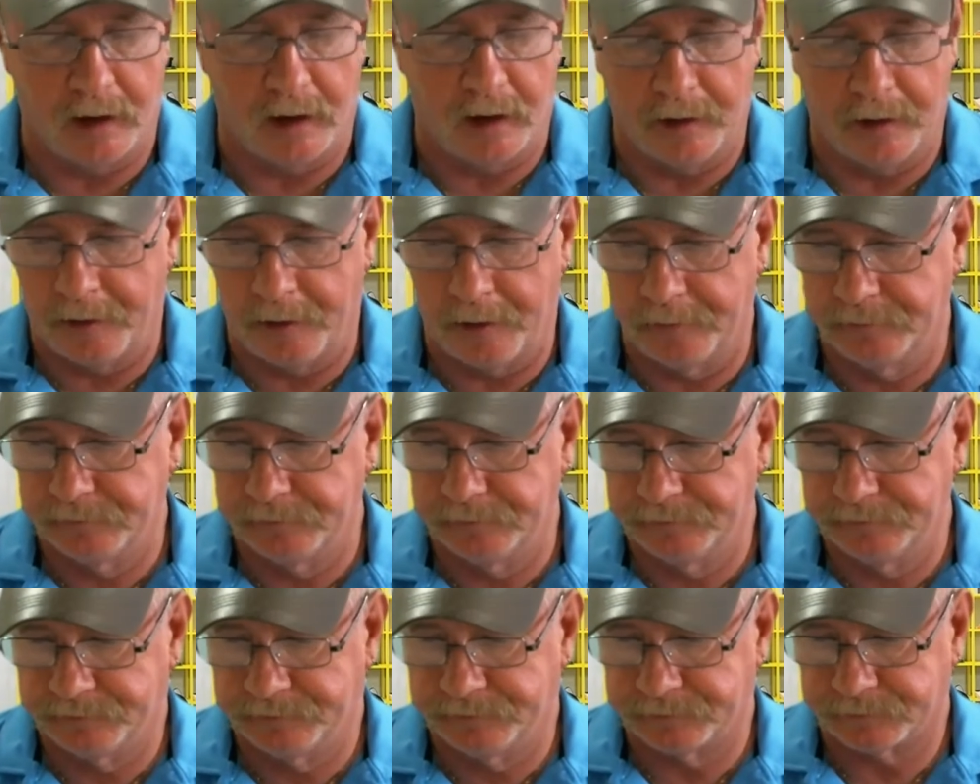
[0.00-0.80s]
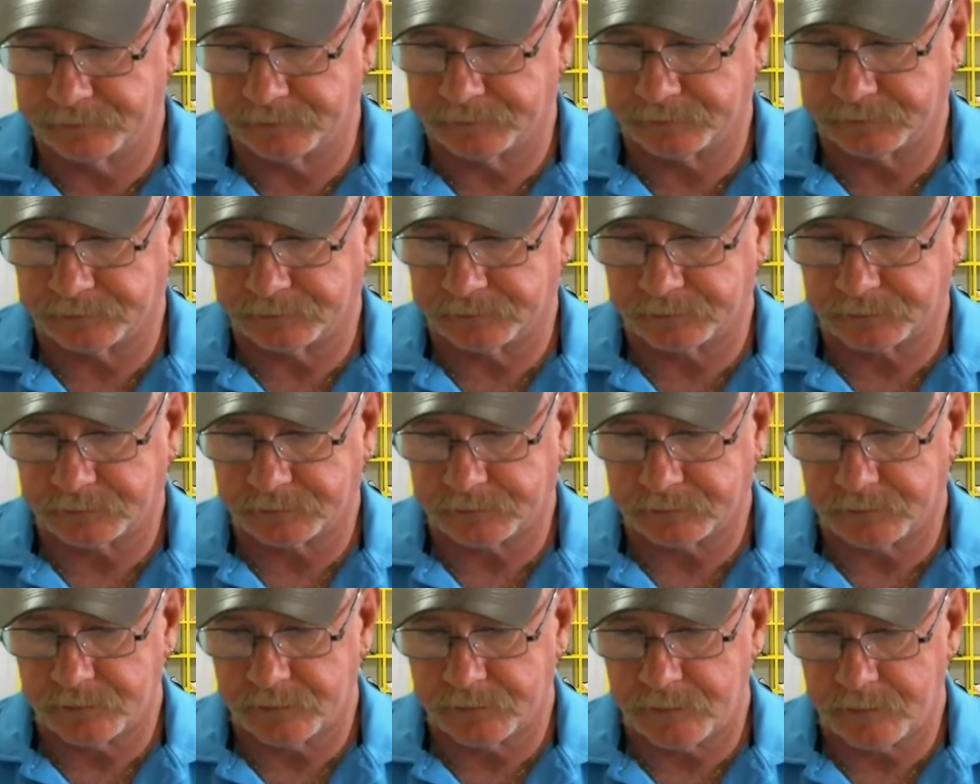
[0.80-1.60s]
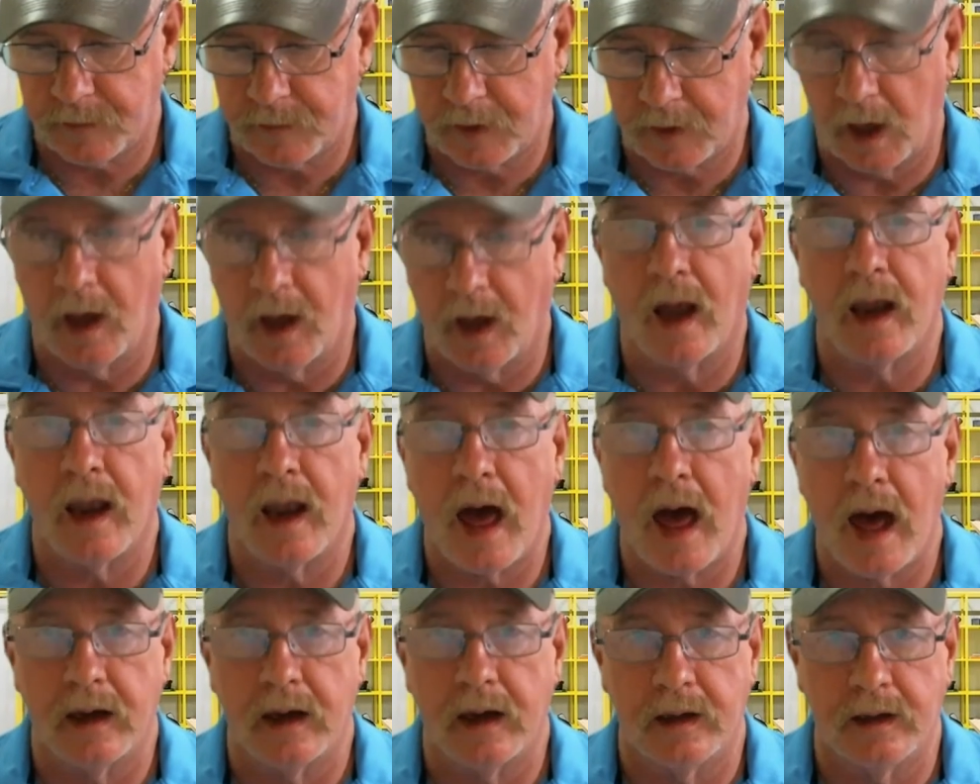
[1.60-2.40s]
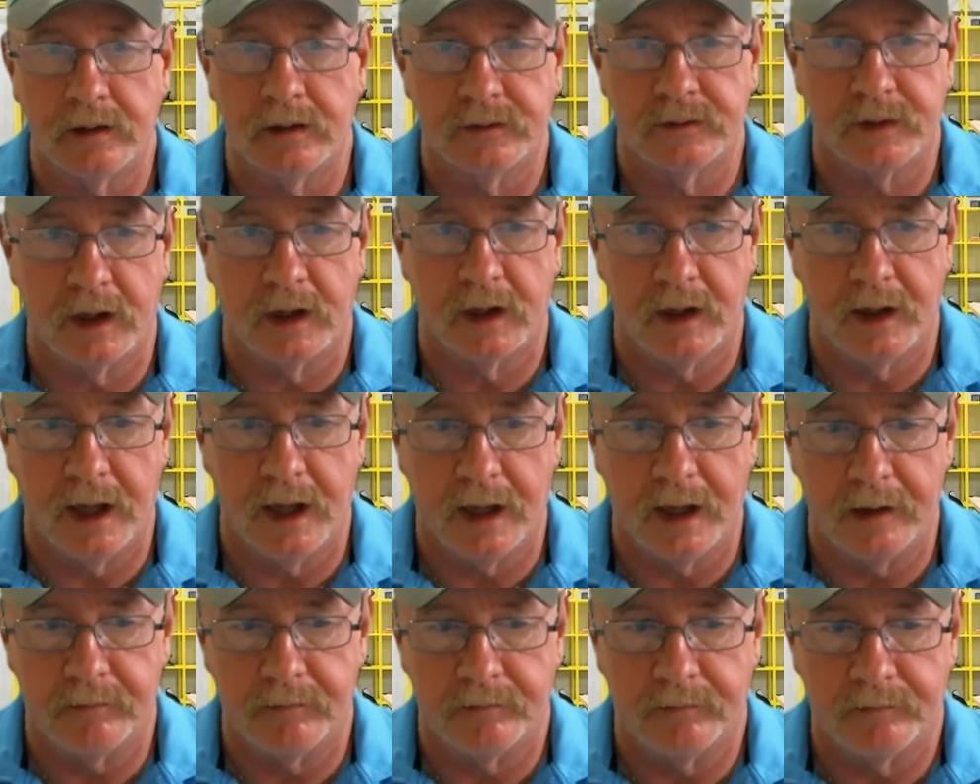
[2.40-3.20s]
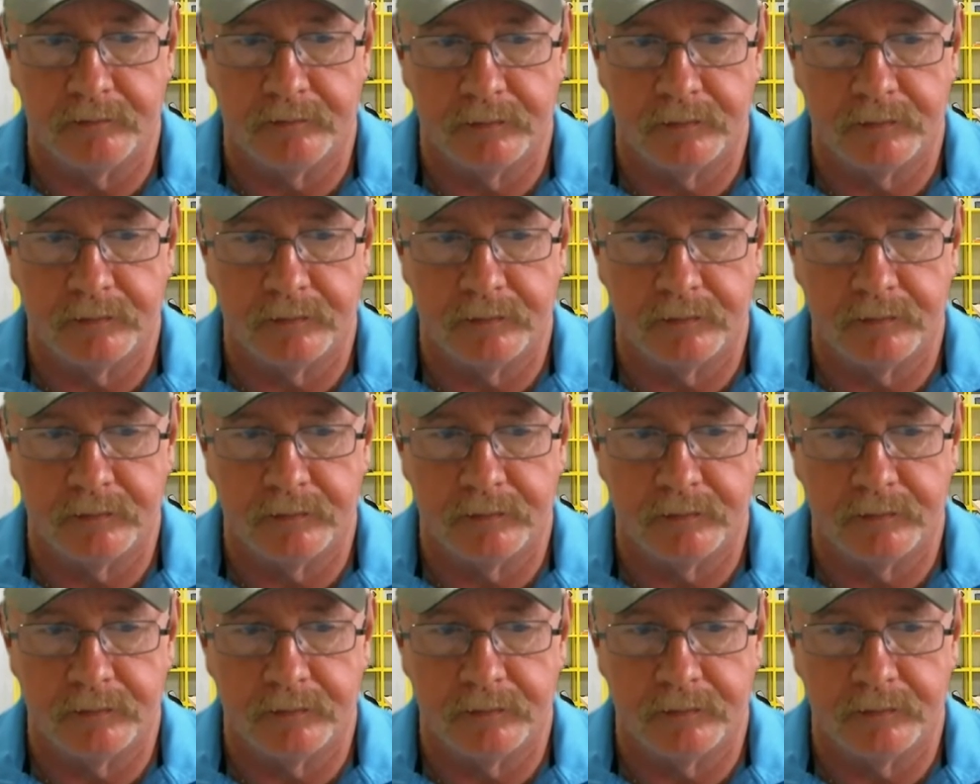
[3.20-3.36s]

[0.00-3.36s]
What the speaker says: A lot is in a name.